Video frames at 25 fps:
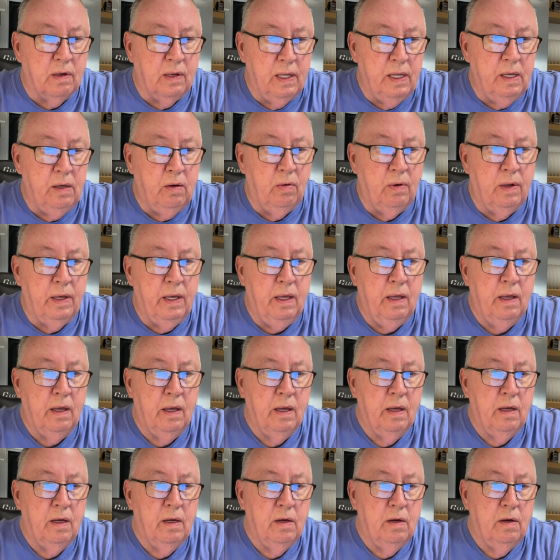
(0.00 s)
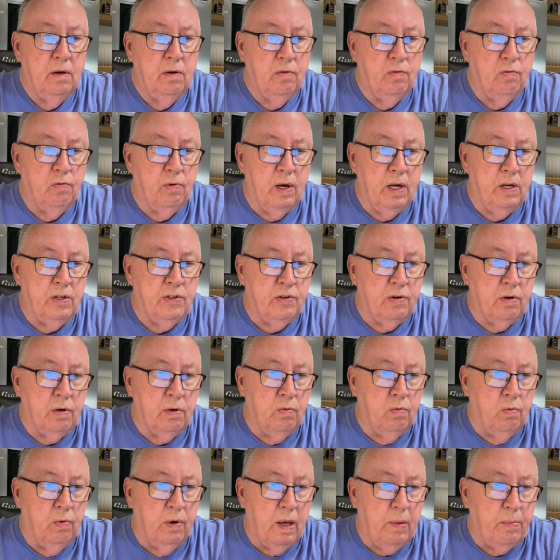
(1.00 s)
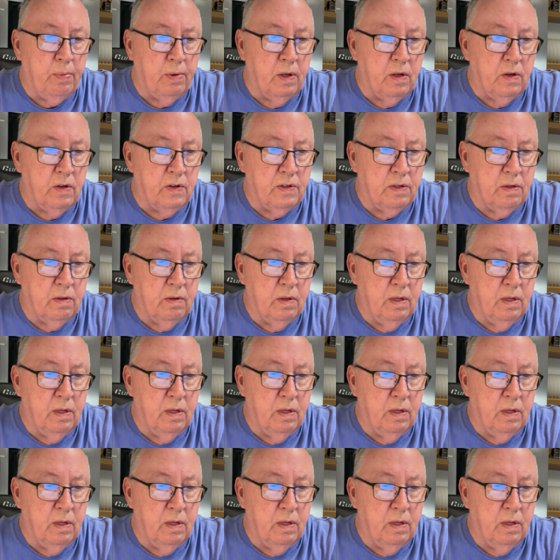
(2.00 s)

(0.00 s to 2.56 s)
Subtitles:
legally registered weapons.